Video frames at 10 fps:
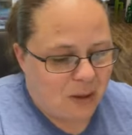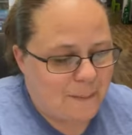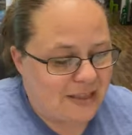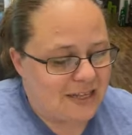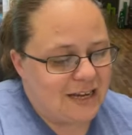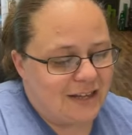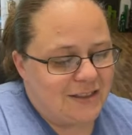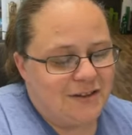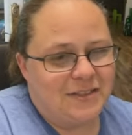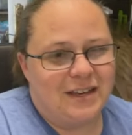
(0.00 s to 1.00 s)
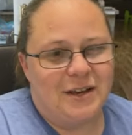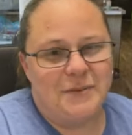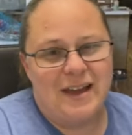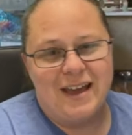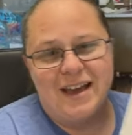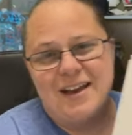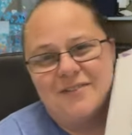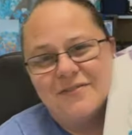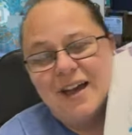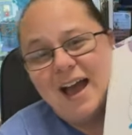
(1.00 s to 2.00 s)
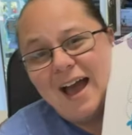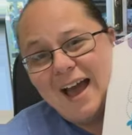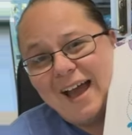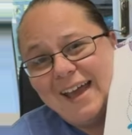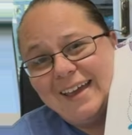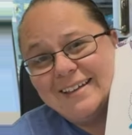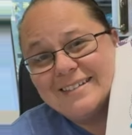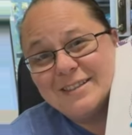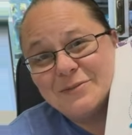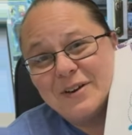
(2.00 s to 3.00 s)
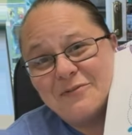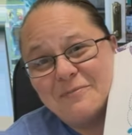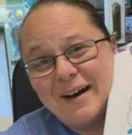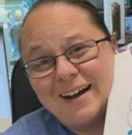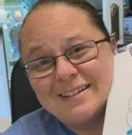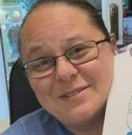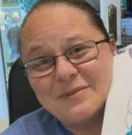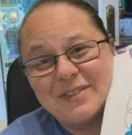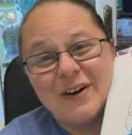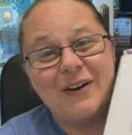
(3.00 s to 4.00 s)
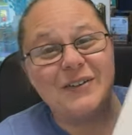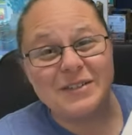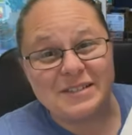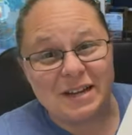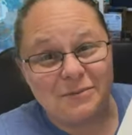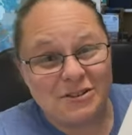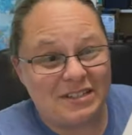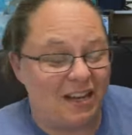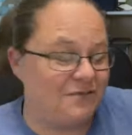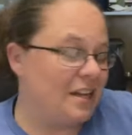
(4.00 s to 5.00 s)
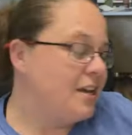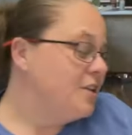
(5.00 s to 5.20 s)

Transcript: But the other thing we have is the whiff box with all the summer sniffs.